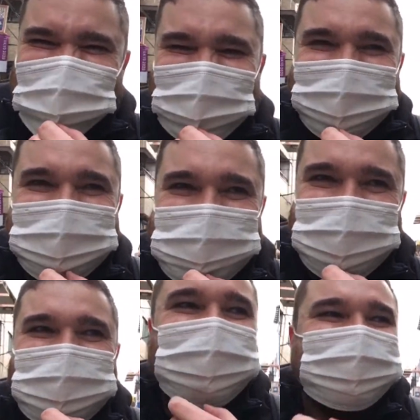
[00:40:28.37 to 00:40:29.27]
you know, someone
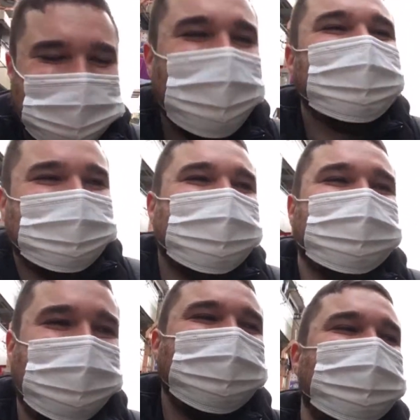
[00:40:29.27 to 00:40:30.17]
else is like, oh yeah, you
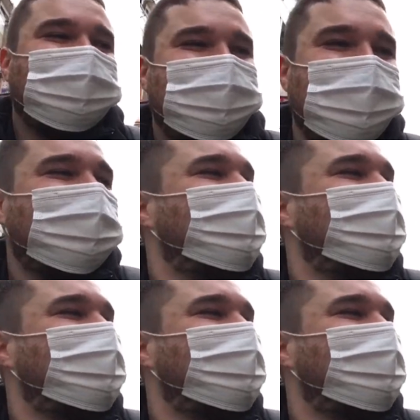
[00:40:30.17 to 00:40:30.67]
know, this is really